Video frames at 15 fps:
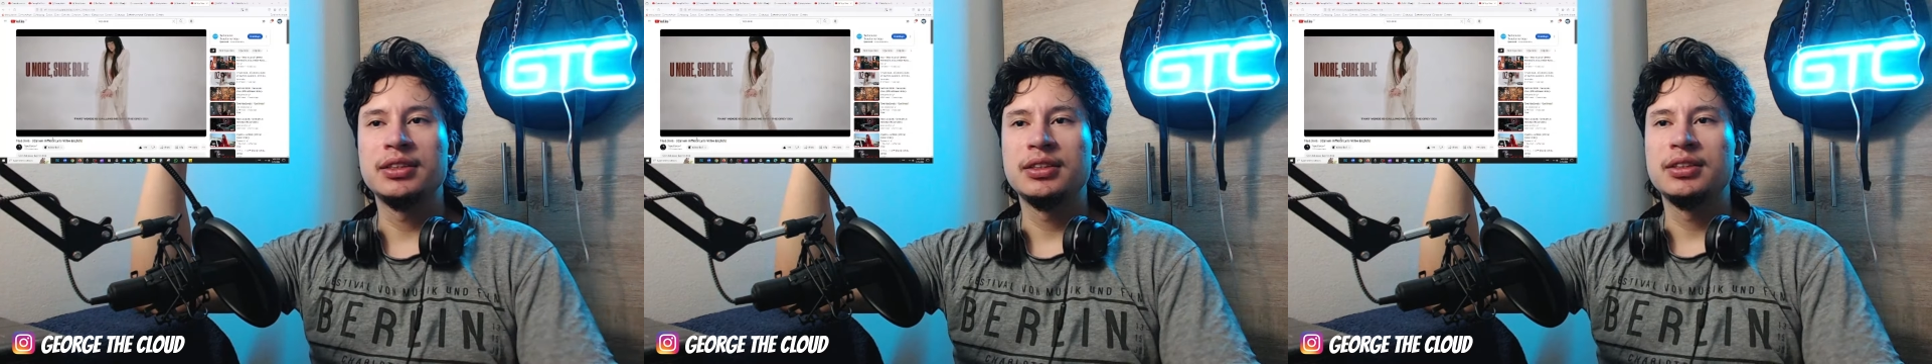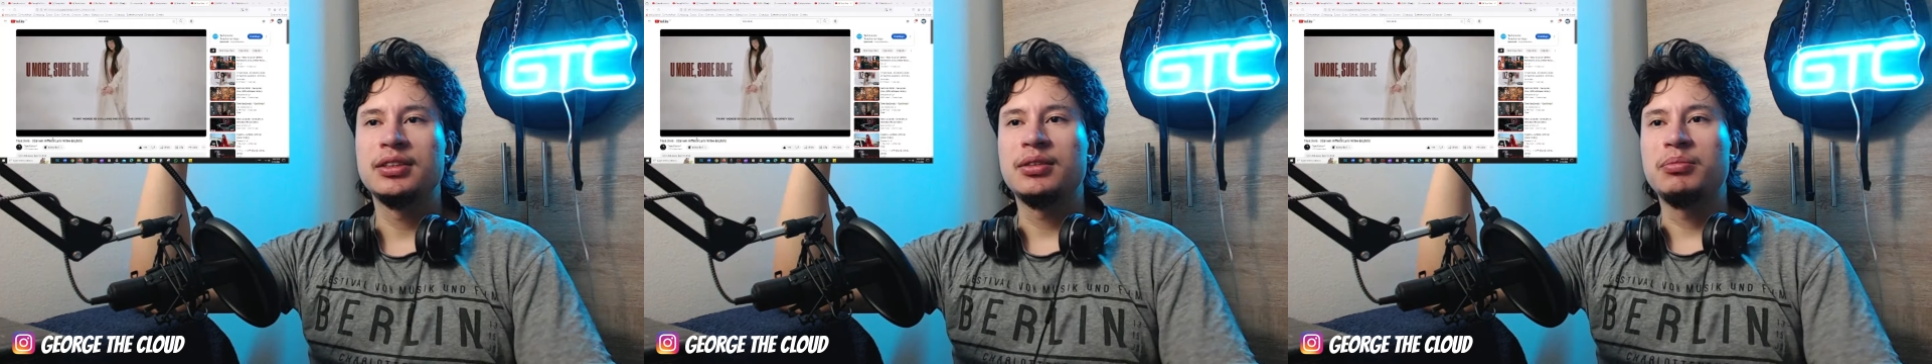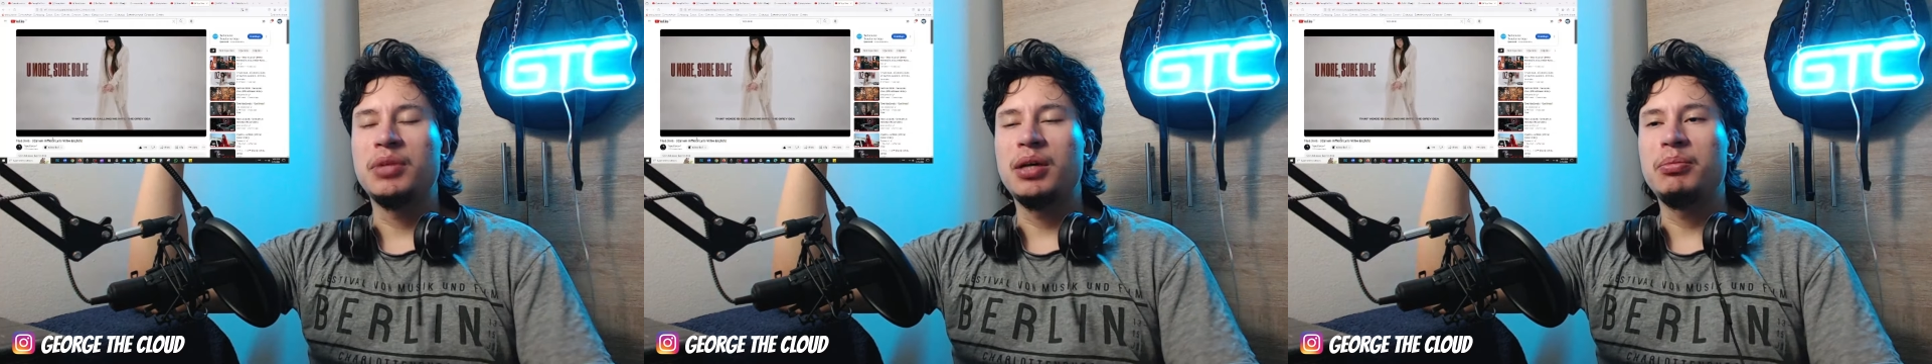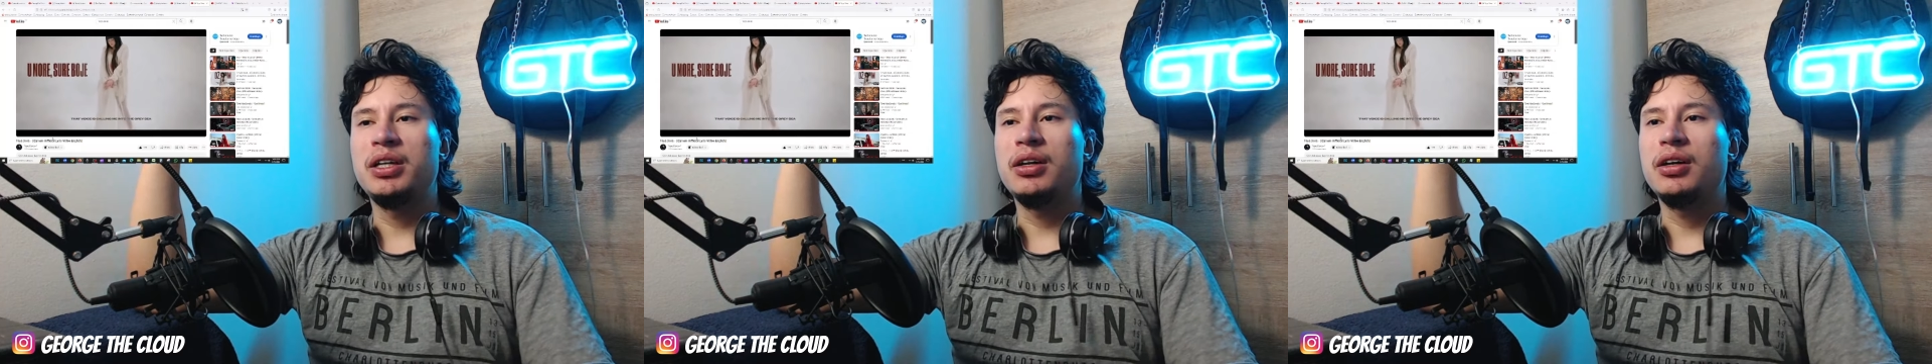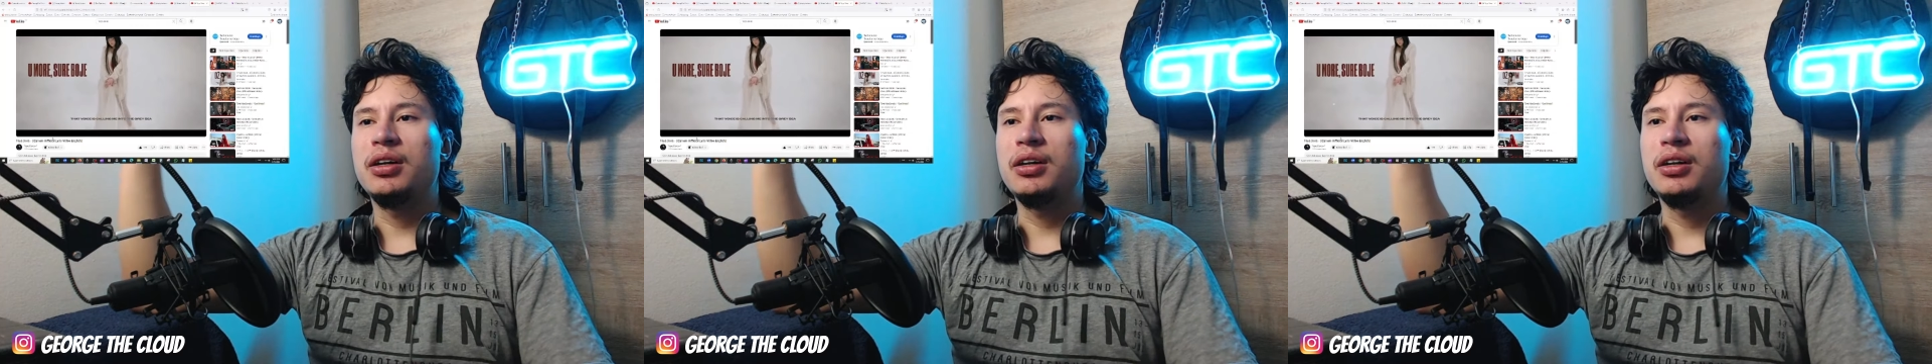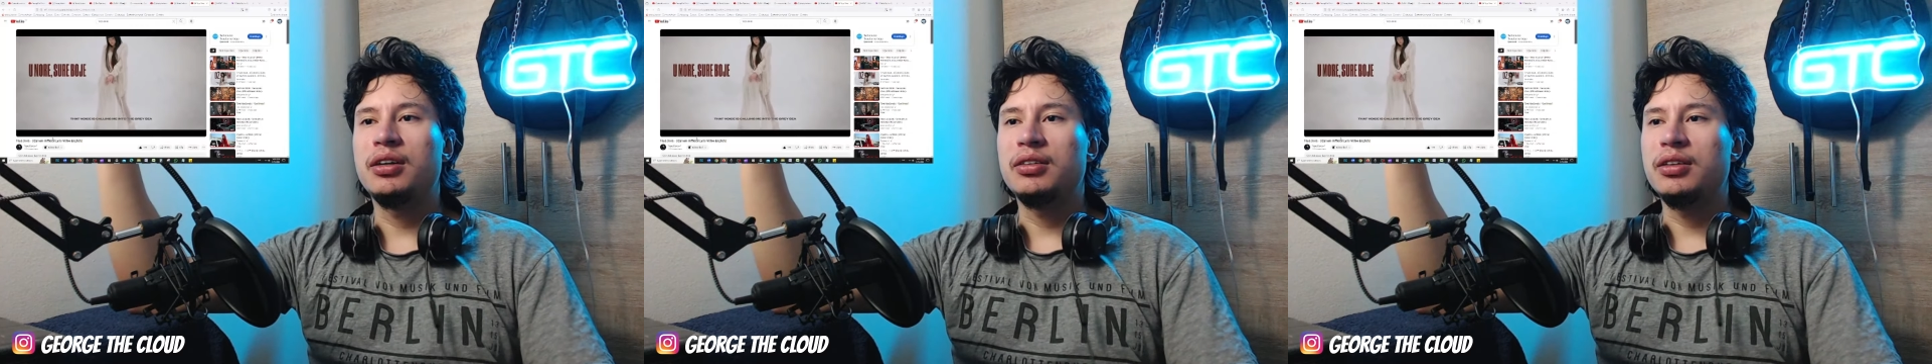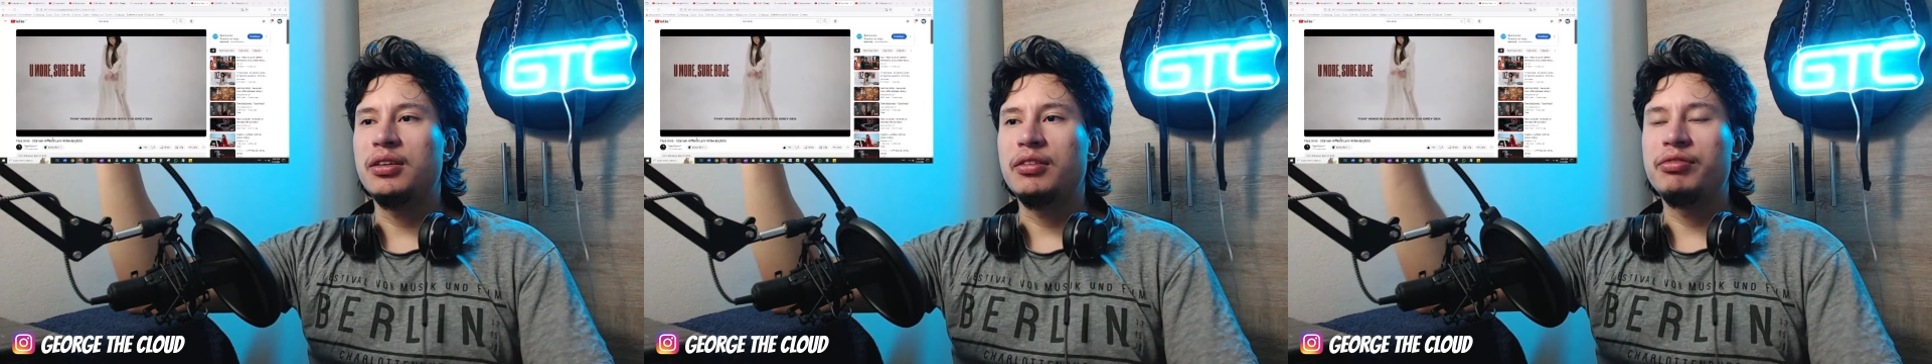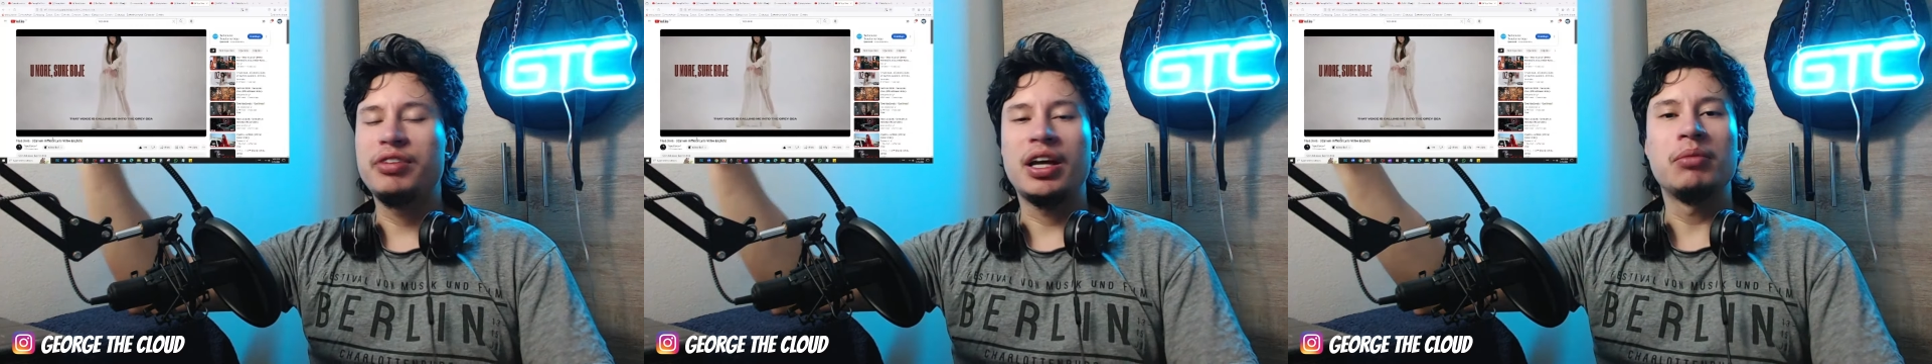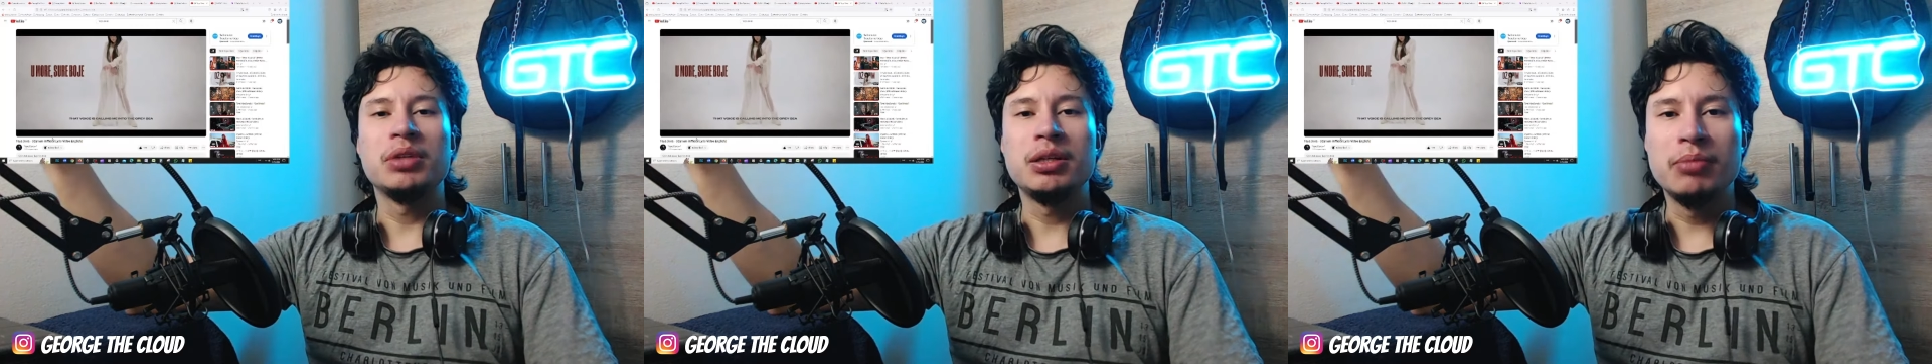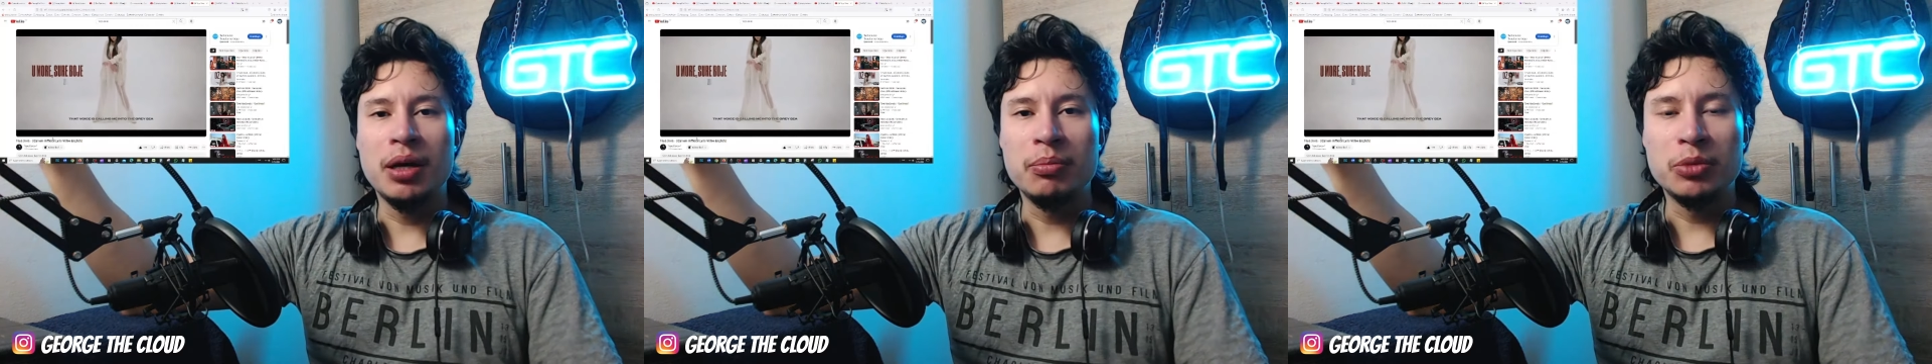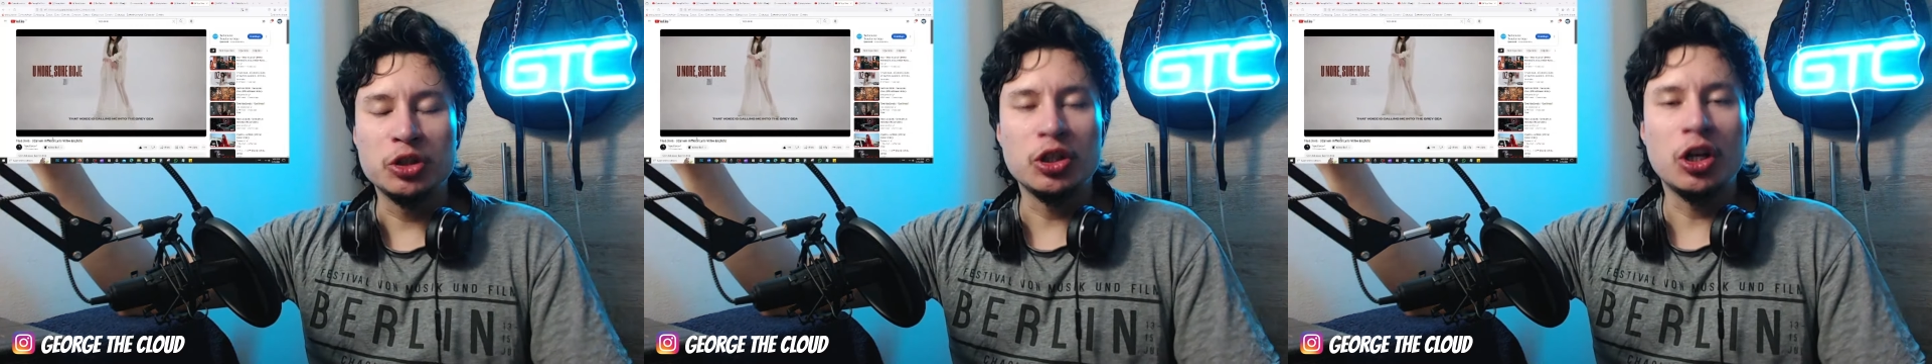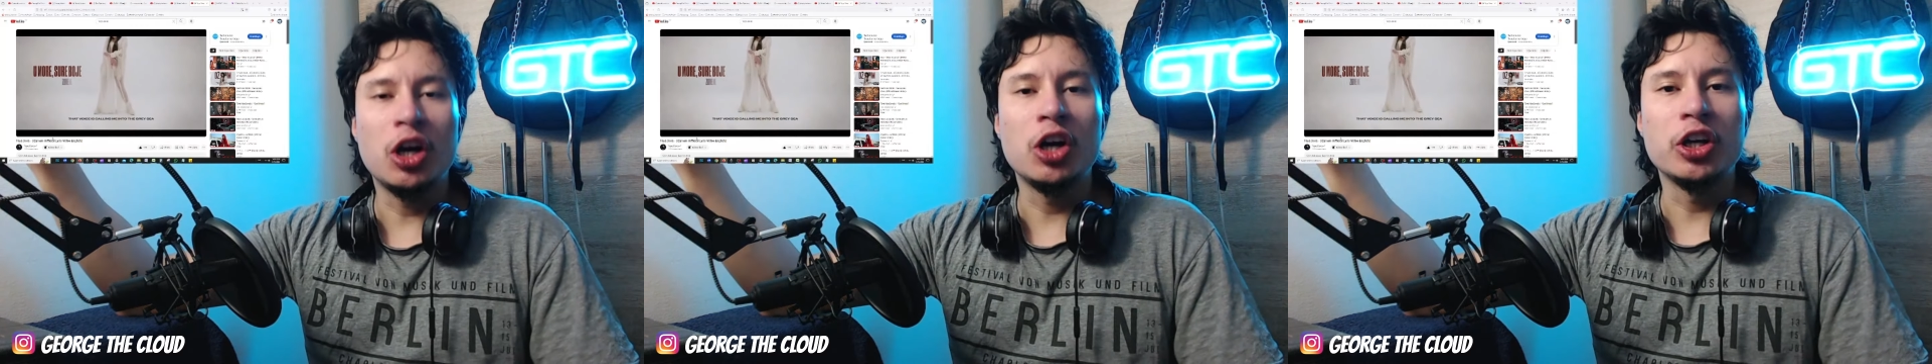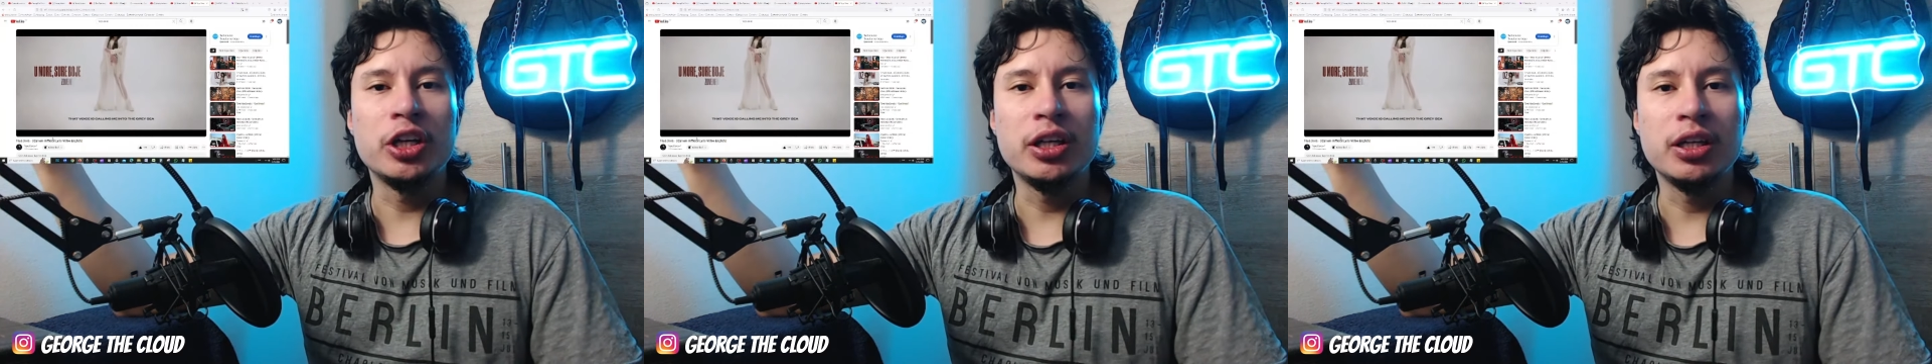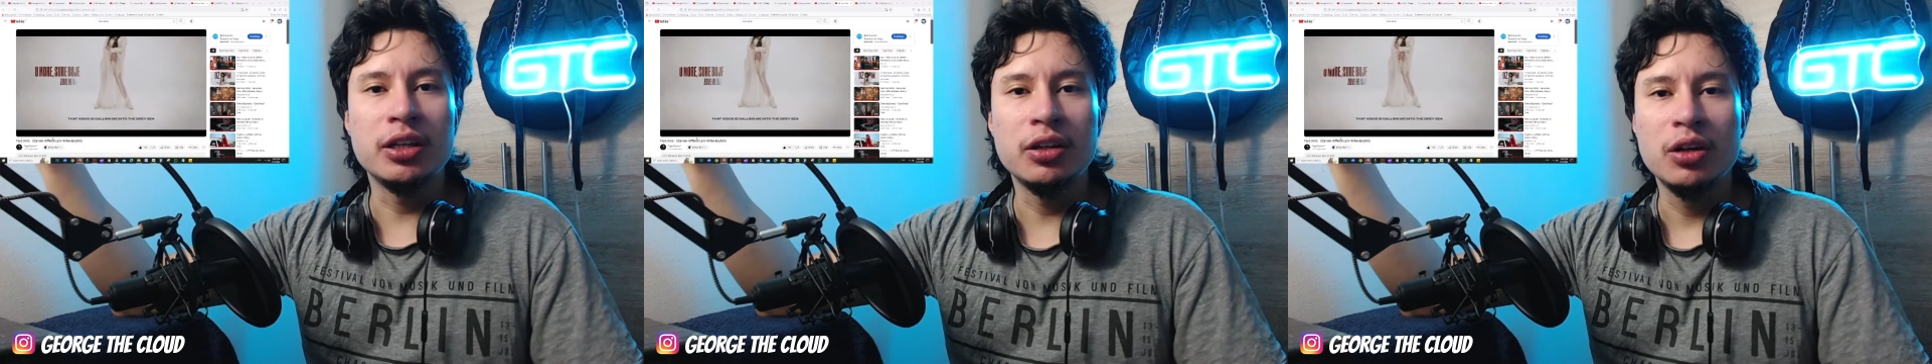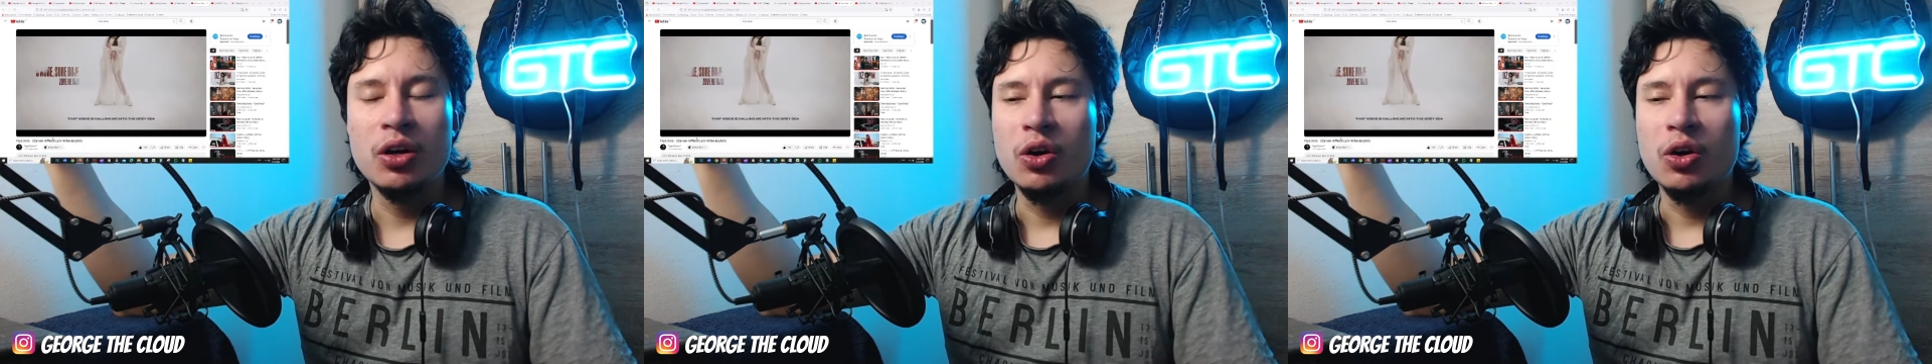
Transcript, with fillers: maybe a, a family members hugging